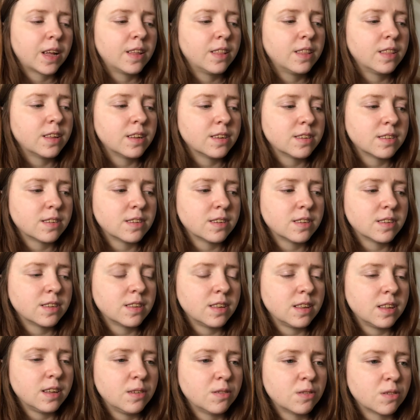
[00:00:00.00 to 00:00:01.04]
This is
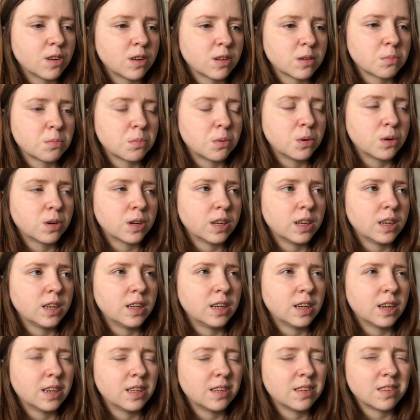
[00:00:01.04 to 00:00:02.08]
the first book
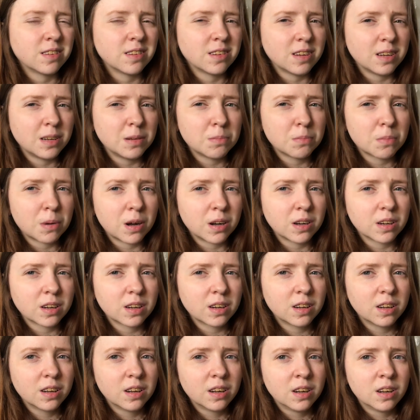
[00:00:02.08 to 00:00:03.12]
in a
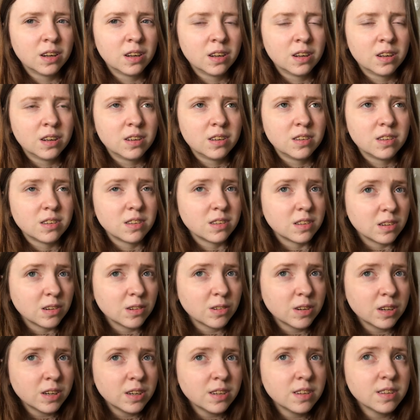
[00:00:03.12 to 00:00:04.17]
steampunk
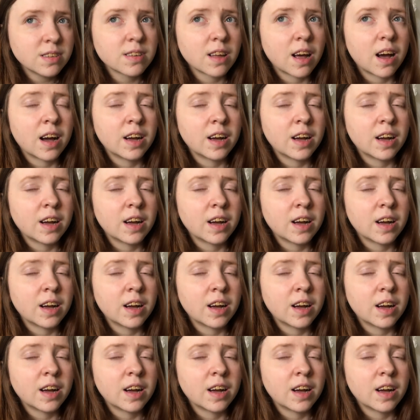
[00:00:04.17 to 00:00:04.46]
series.